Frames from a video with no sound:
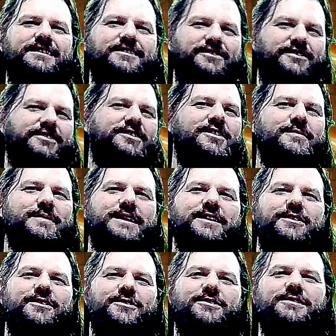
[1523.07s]

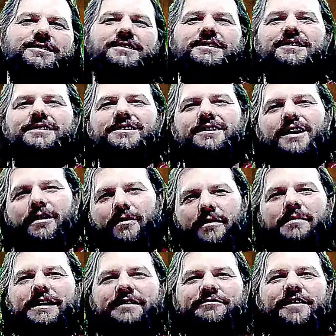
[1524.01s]
Scooby-Doo. I'm
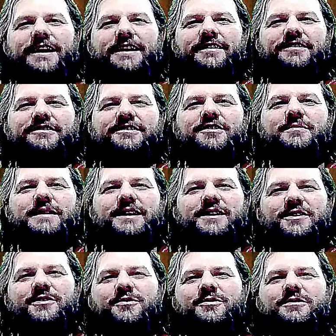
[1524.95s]
a big fan of
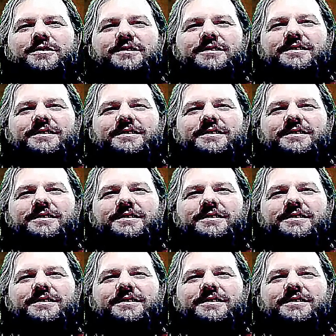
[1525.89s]
Scooby-Doo.